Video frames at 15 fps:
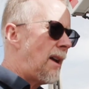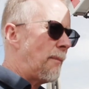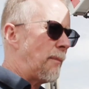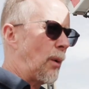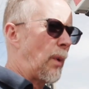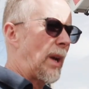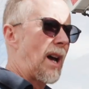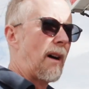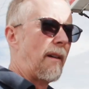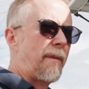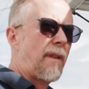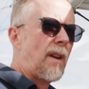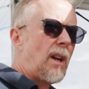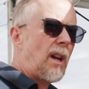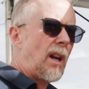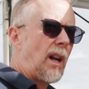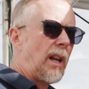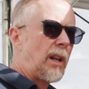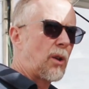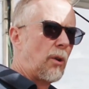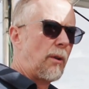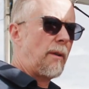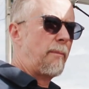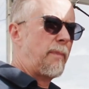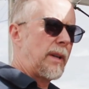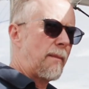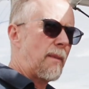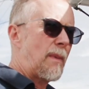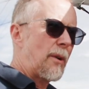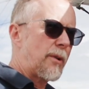But we have a good
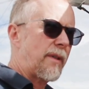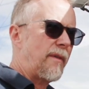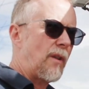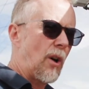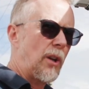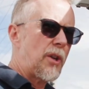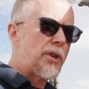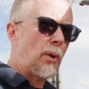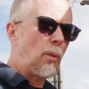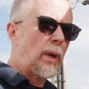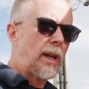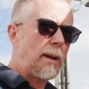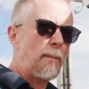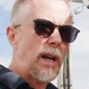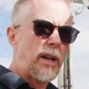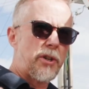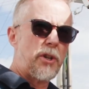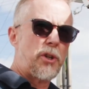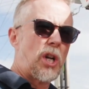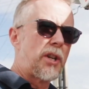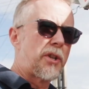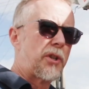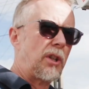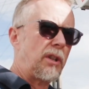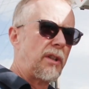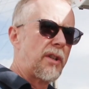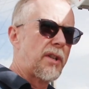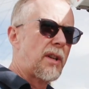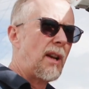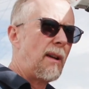amount of knowledge that we can make suggestions